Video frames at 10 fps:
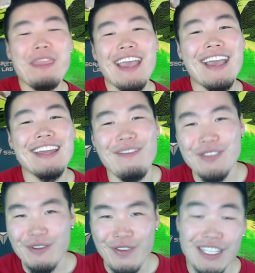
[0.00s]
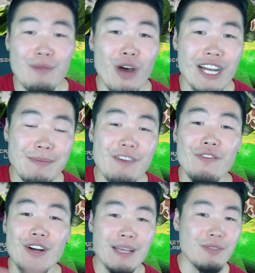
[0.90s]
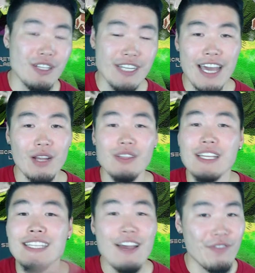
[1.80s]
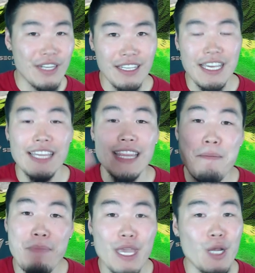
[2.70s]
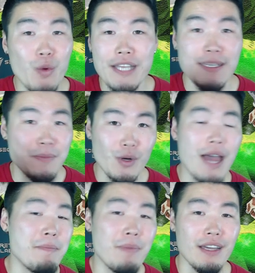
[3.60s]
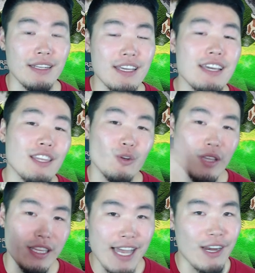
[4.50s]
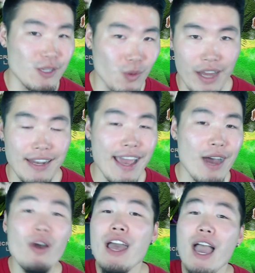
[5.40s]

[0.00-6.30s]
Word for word: And if it's your first time watching me, first time to the channel, then definitely hit that big red subscribe button to join the Tiger Squad now.